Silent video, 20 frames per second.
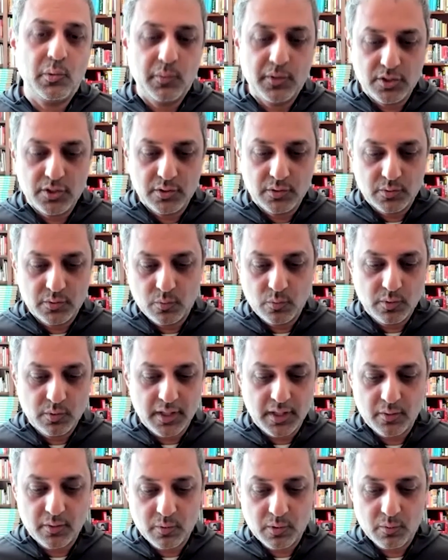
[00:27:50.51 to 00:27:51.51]
which is
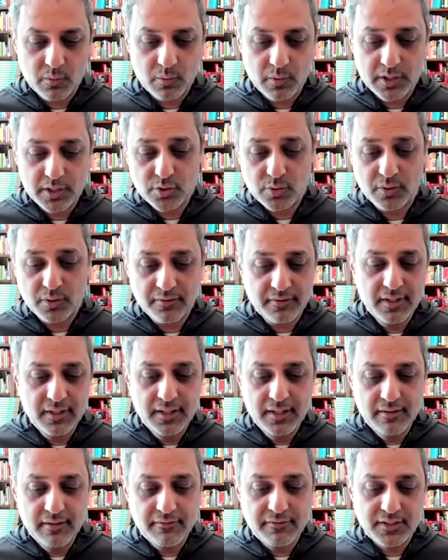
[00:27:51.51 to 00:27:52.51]
kind of where Ritual
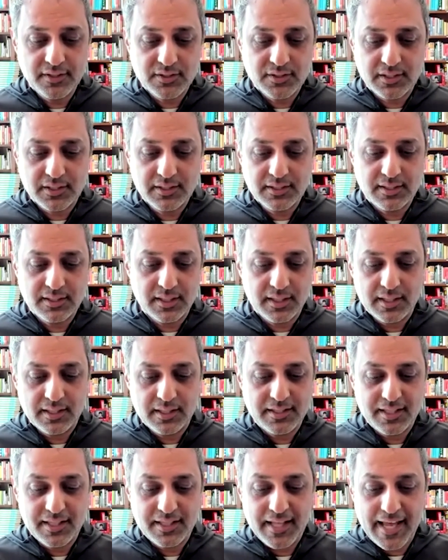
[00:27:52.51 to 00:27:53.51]
fits into
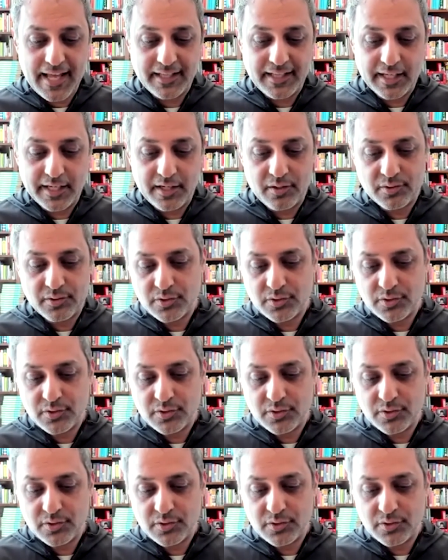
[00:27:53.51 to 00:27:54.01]
that layer.